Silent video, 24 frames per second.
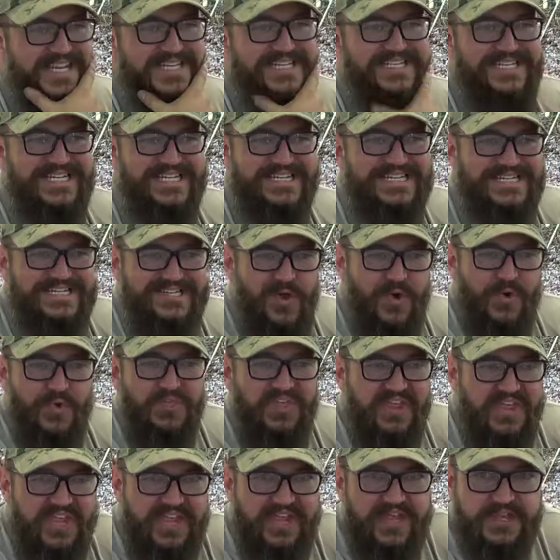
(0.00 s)
didn't know
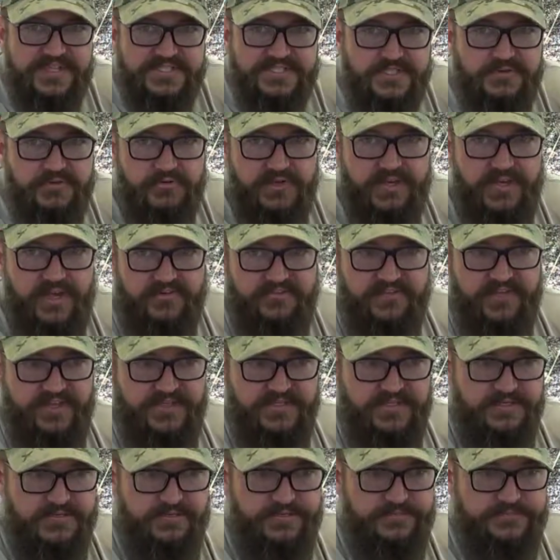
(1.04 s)
the history of
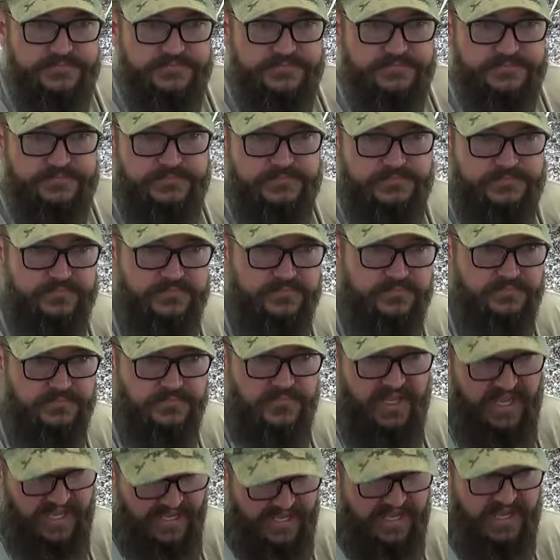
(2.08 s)
it.
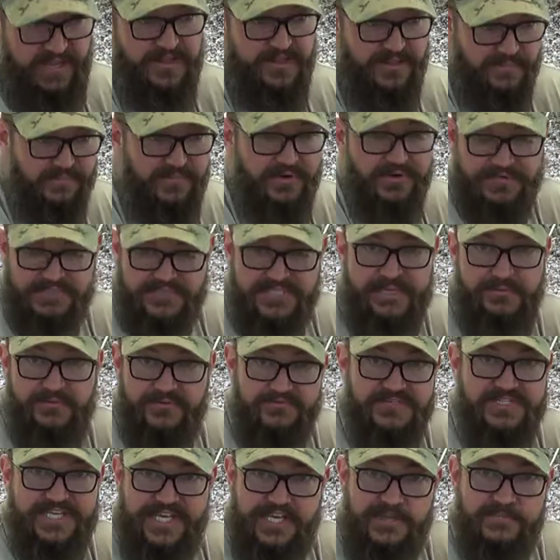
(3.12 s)
And the book Team
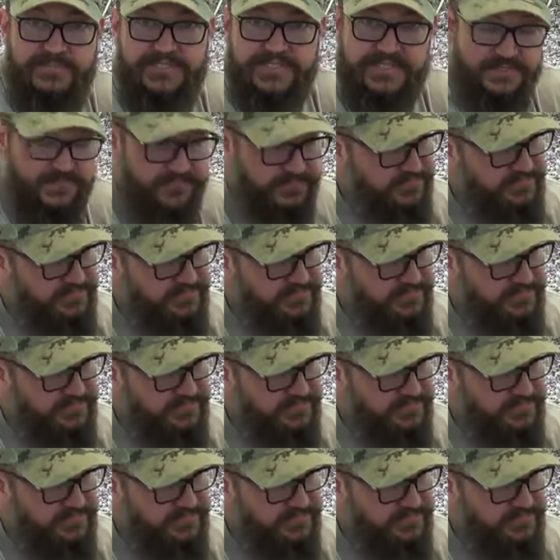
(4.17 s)
of Teams,